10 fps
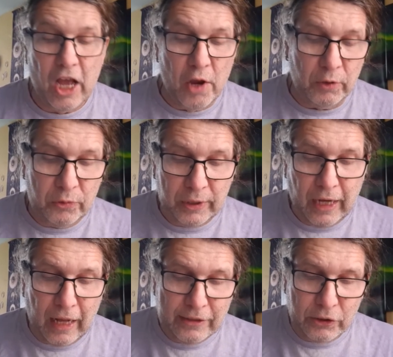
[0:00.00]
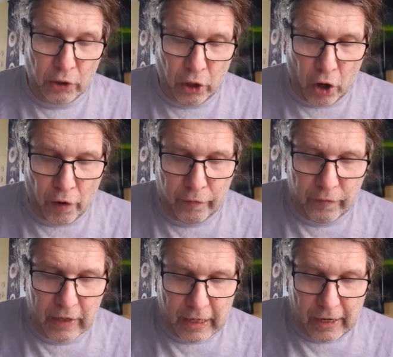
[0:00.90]
with regards to love,
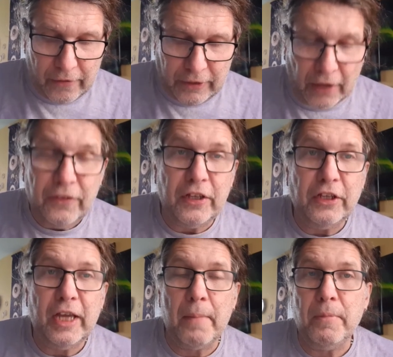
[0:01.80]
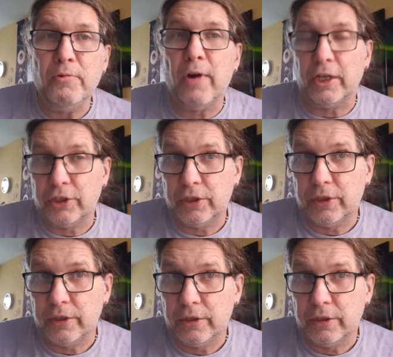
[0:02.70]
nothing can be rushed.